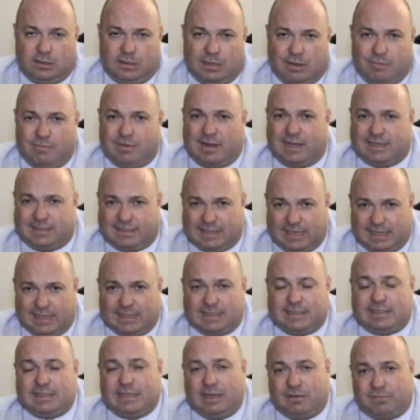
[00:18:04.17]
And when I say
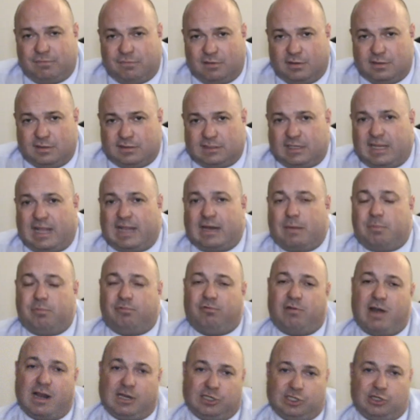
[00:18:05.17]
it's different, there's a lot of
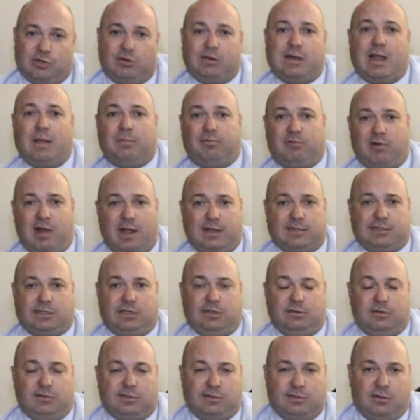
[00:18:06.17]
pressure on that
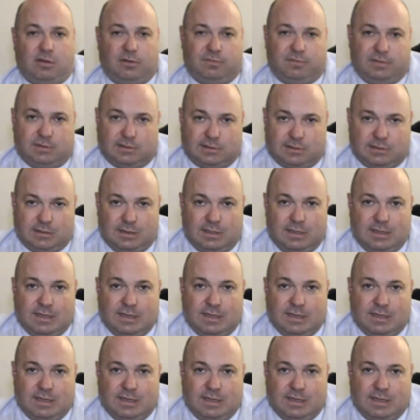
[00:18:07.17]
prosecutor's office.